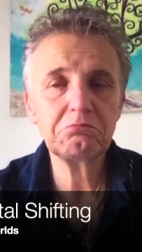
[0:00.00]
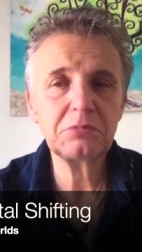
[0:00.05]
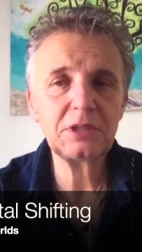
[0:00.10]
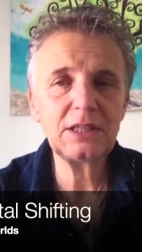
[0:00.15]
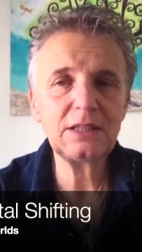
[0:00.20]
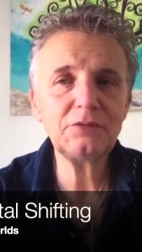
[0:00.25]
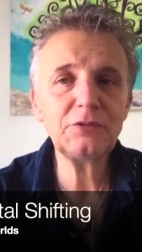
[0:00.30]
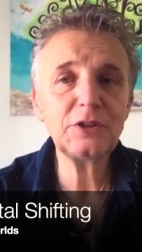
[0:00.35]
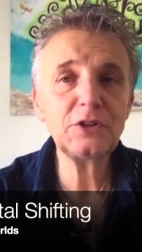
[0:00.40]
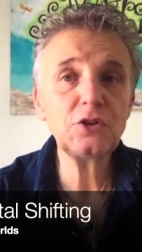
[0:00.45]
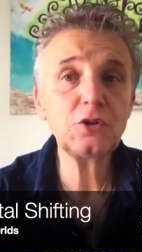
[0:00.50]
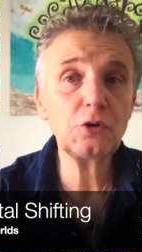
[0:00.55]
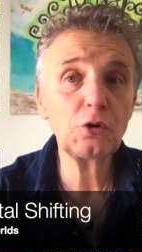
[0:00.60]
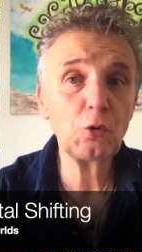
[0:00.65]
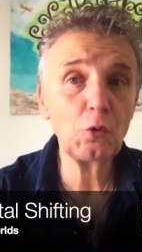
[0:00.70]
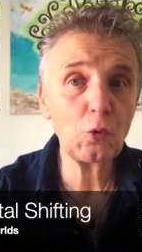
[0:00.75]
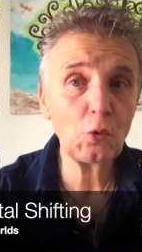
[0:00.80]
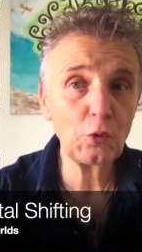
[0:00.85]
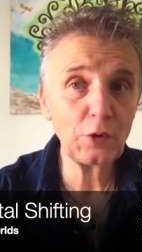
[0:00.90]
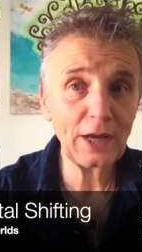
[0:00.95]
even your
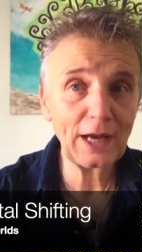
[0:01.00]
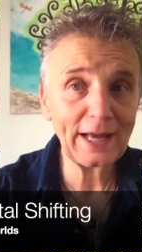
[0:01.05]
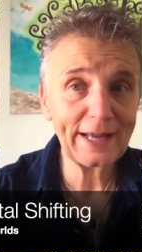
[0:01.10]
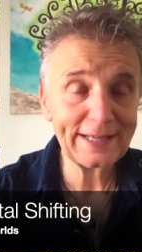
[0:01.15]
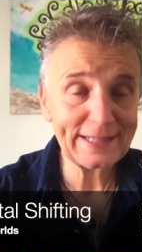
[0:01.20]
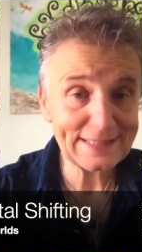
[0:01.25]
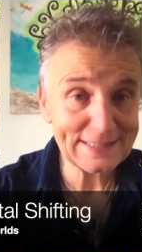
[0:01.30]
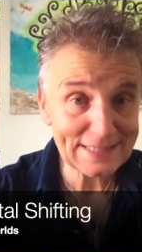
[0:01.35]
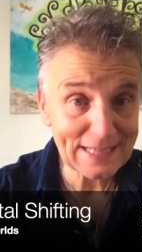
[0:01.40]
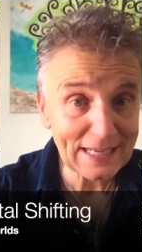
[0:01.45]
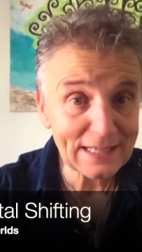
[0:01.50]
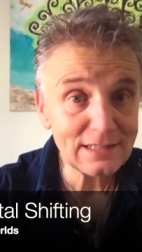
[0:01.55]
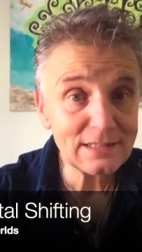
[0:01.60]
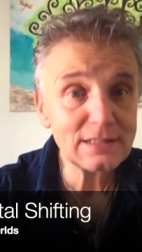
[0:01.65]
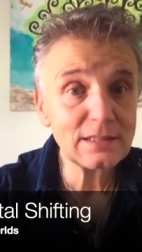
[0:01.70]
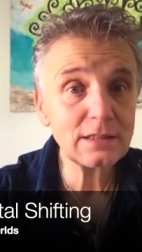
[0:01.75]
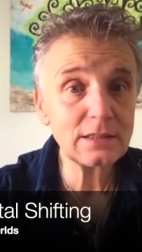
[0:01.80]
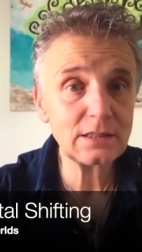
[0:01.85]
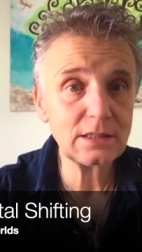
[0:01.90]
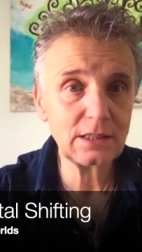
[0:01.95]
own
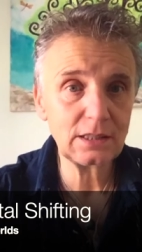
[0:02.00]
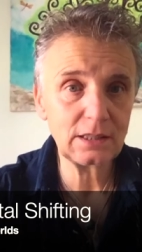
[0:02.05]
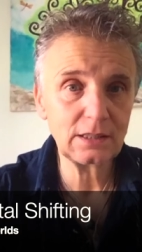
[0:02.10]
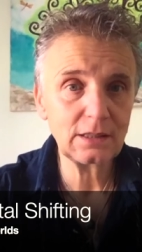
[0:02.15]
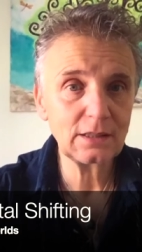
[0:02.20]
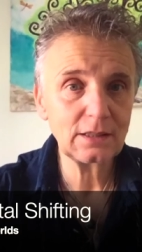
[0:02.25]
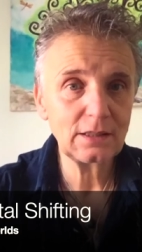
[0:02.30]
identity